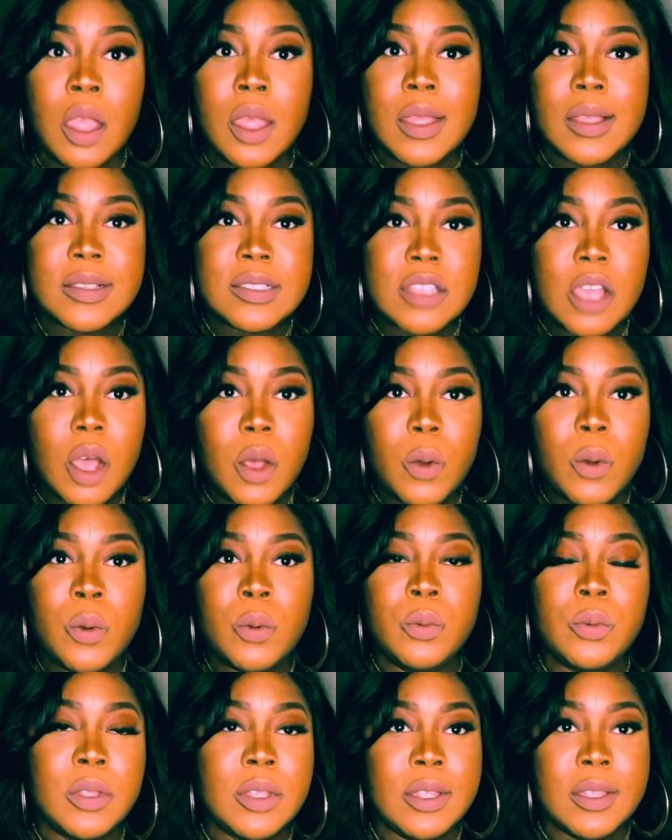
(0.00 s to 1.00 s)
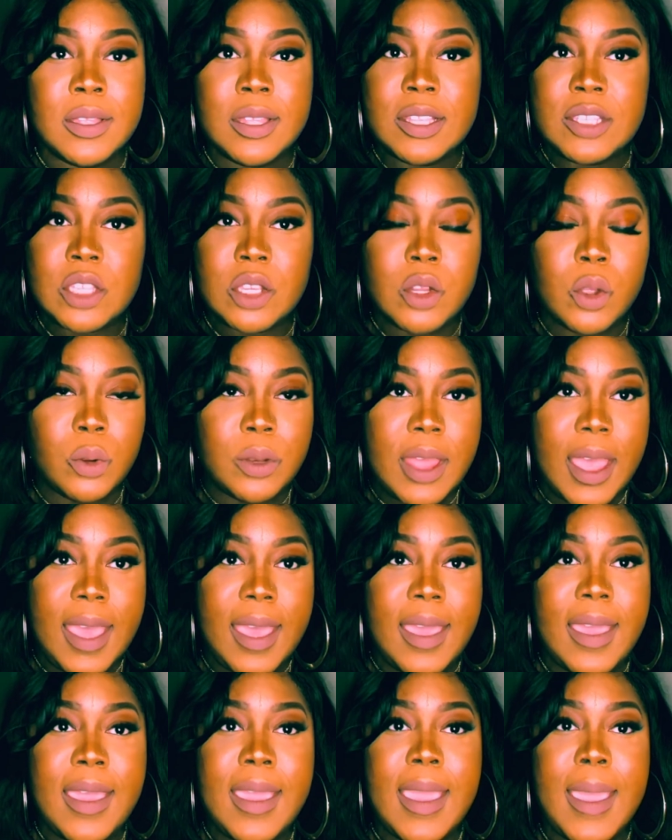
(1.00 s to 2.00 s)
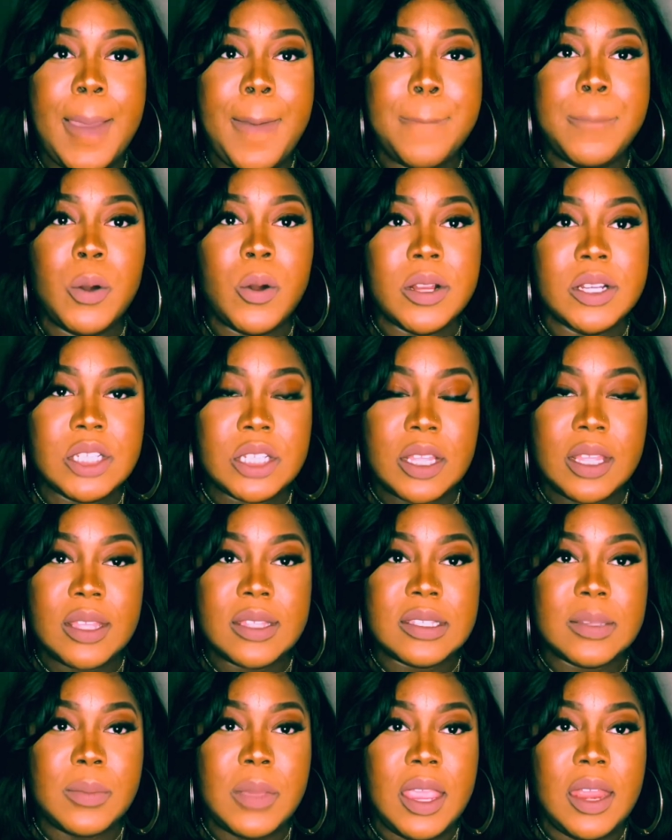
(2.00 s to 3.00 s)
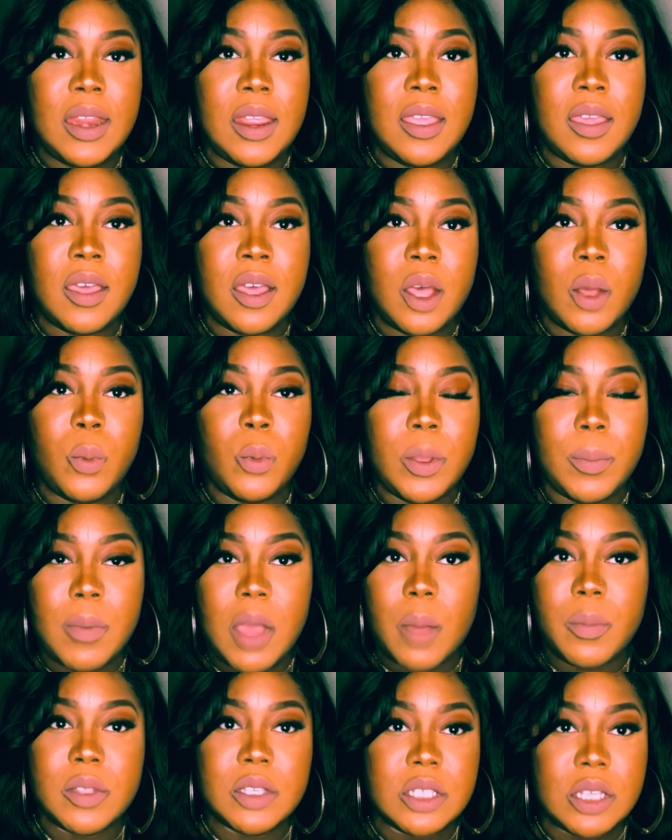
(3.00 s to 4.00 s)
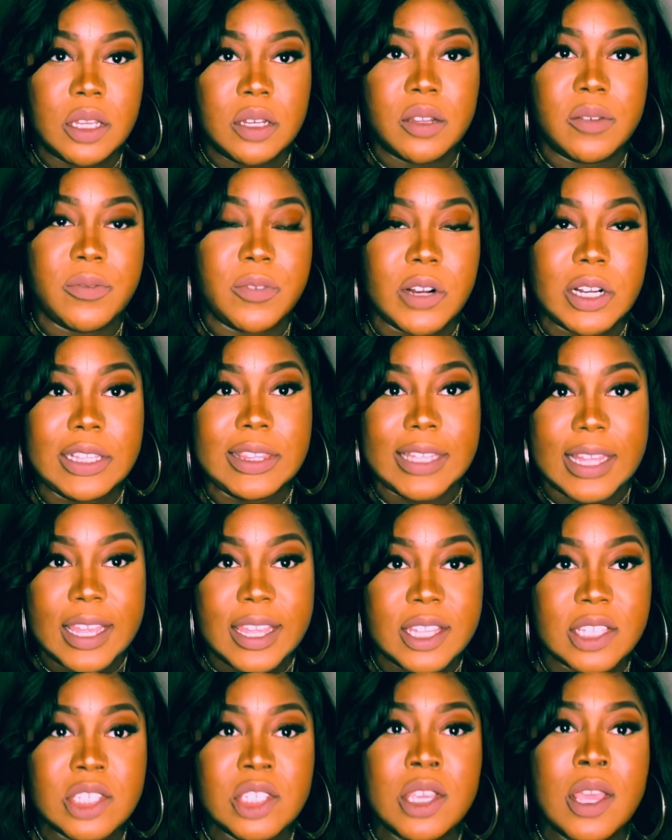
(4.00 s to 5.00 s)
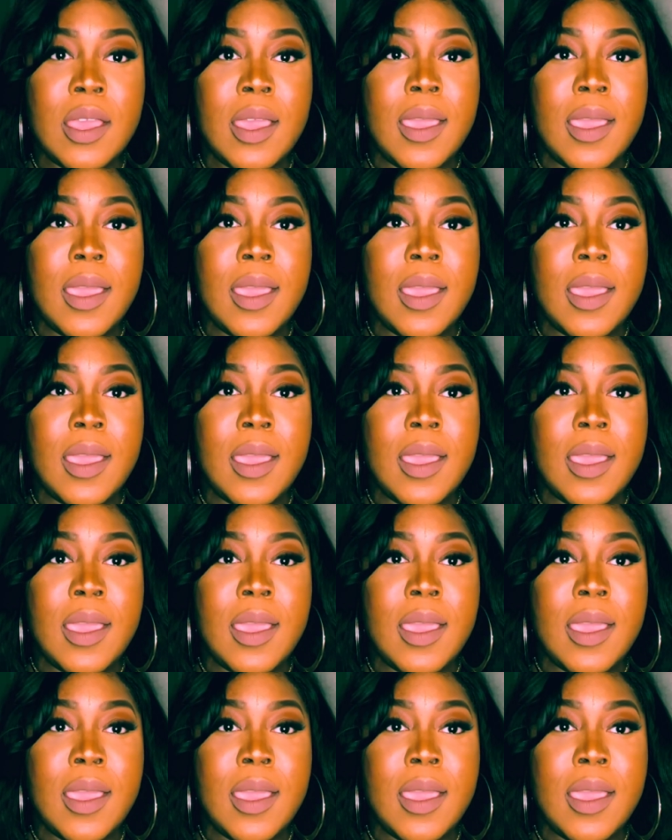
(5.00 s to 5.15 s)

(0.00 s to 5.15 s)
So it's a new day, and Porsha is meeting up with Mama Gina for lunch.